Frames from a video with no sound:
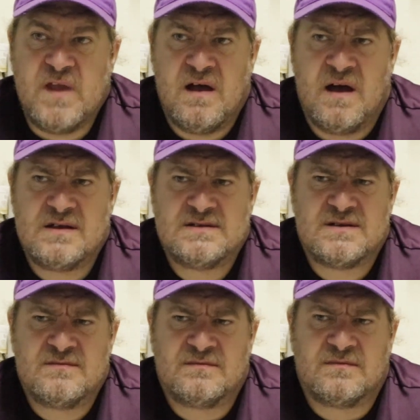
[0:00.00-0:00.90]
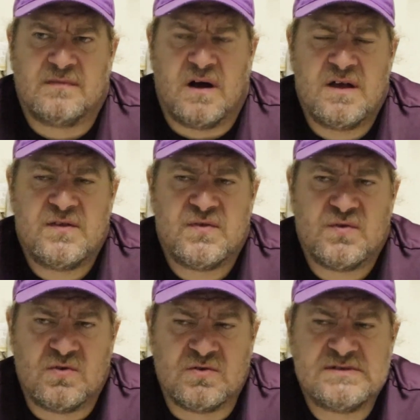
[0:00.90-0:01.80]
And I
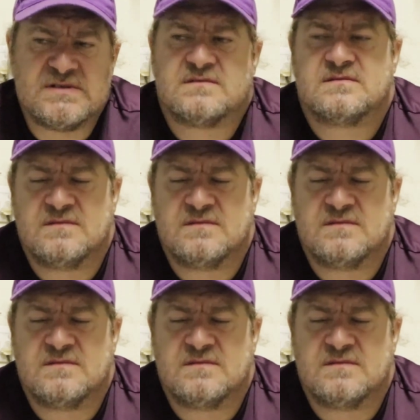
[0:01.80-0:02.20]
thought